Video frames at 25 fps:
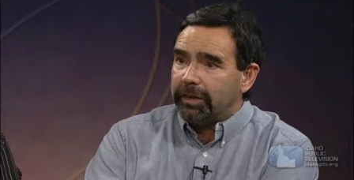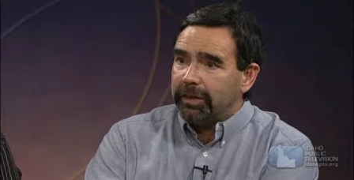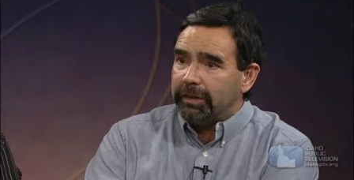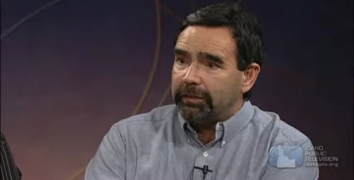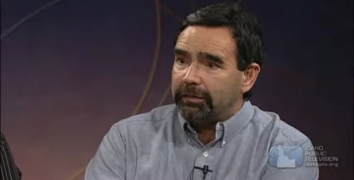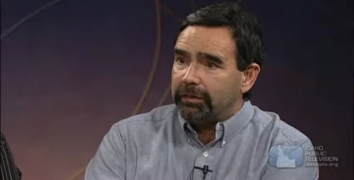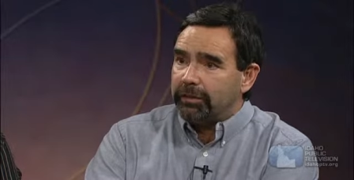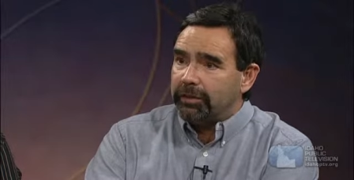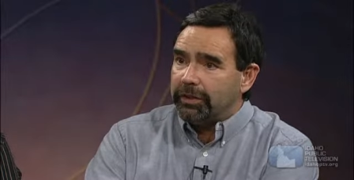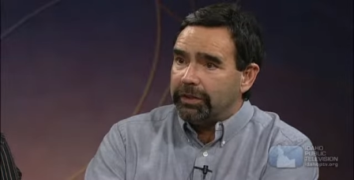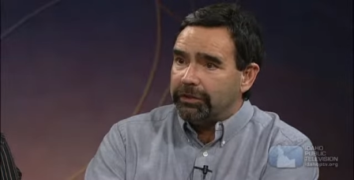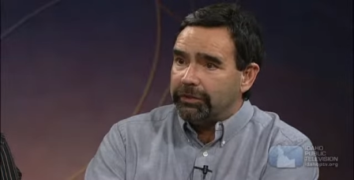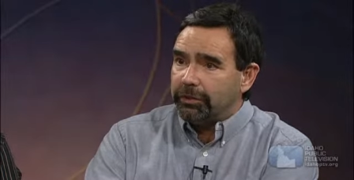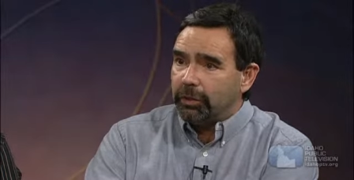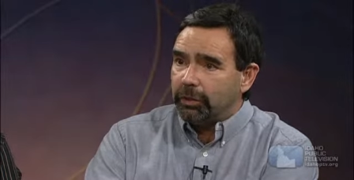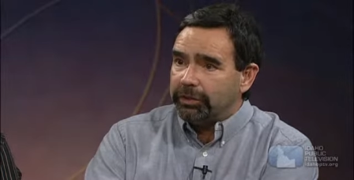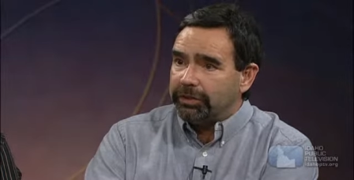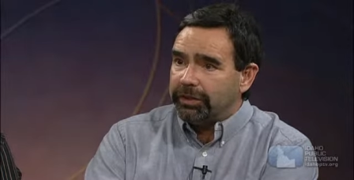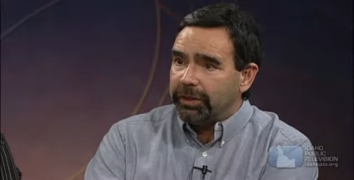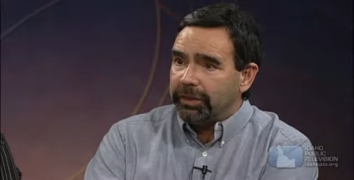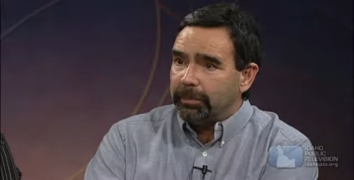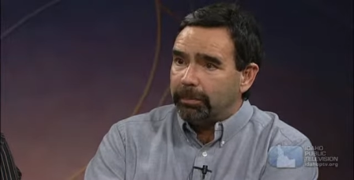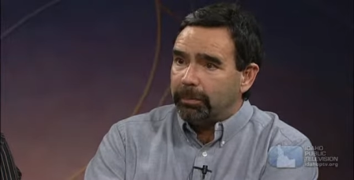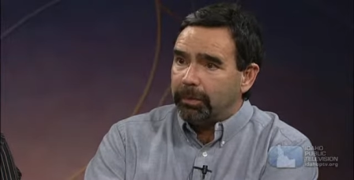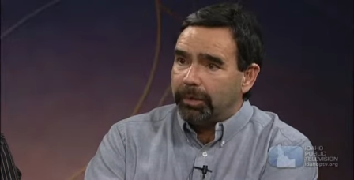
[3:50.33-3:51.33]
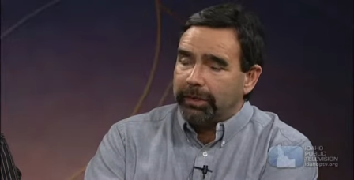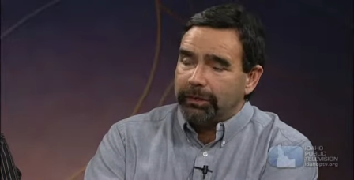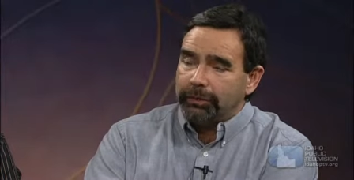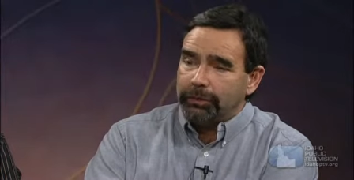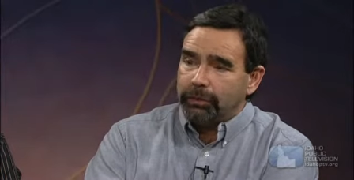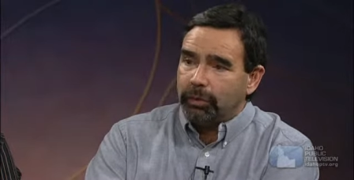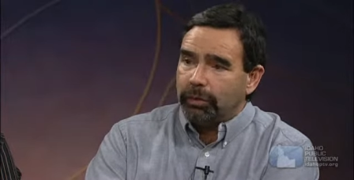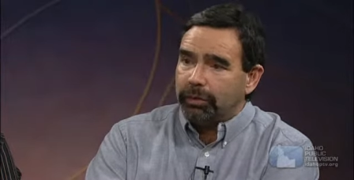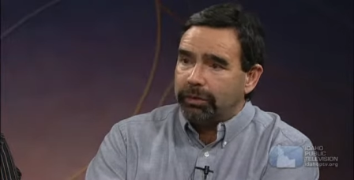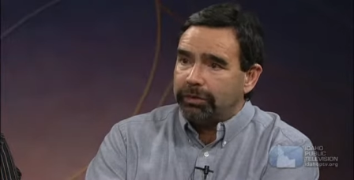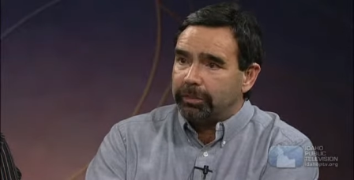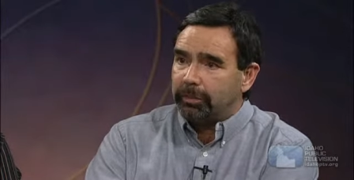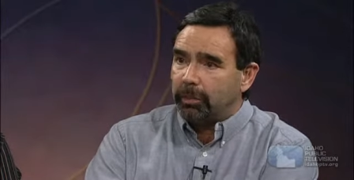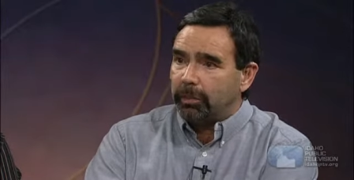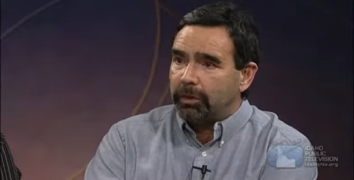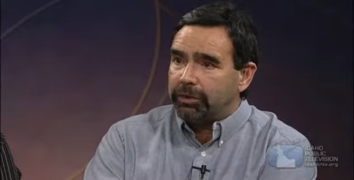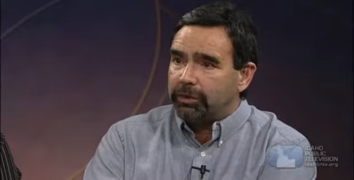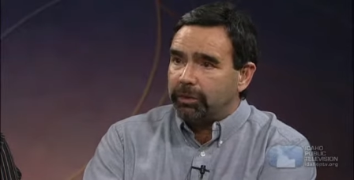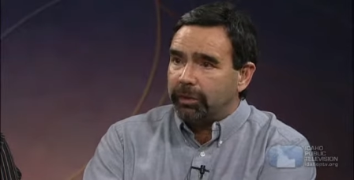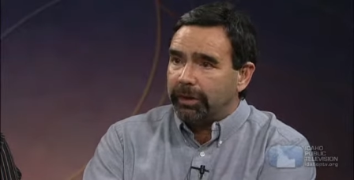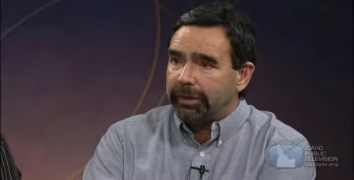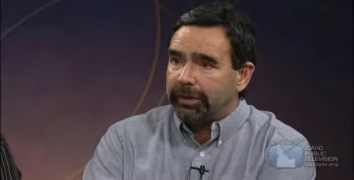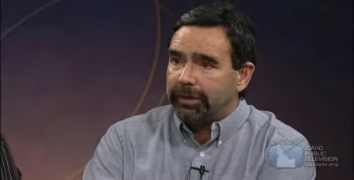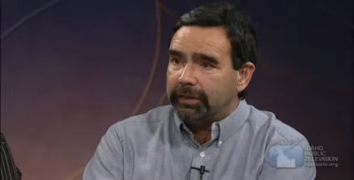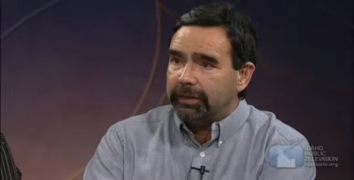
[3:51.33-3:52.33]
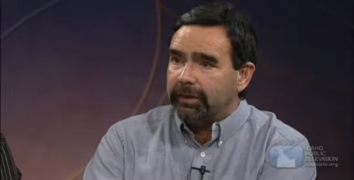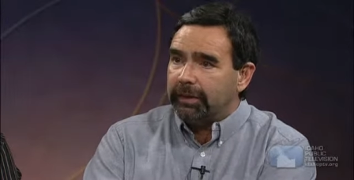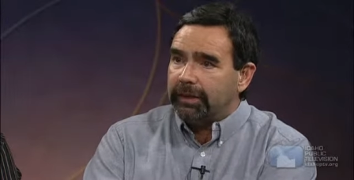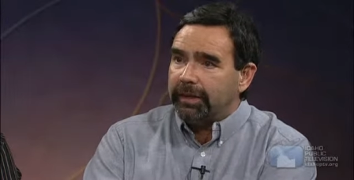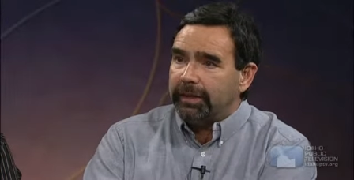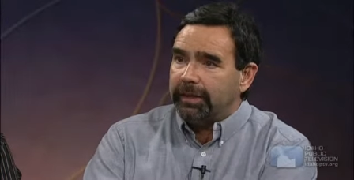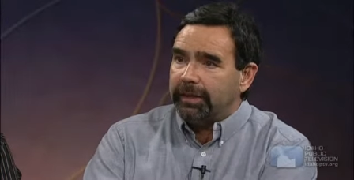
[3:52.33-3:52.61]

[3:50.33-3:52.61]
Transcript: for the Associated Press or sports writer